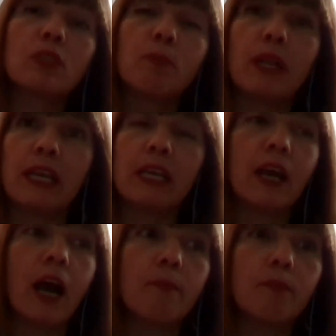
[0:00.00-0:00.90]

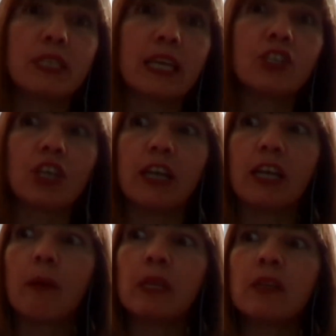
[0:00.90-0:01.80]
possibly,
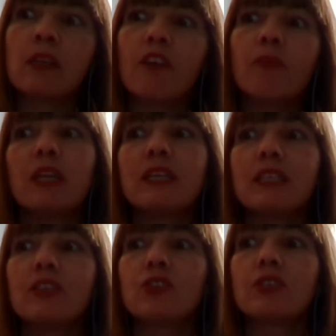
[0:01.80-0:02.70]
potentially. I mean, government
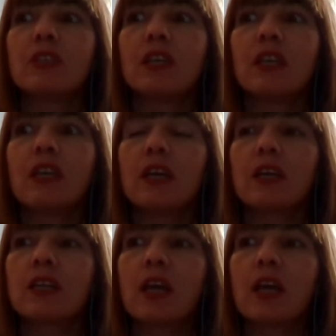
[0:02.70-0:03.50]
is interested in it,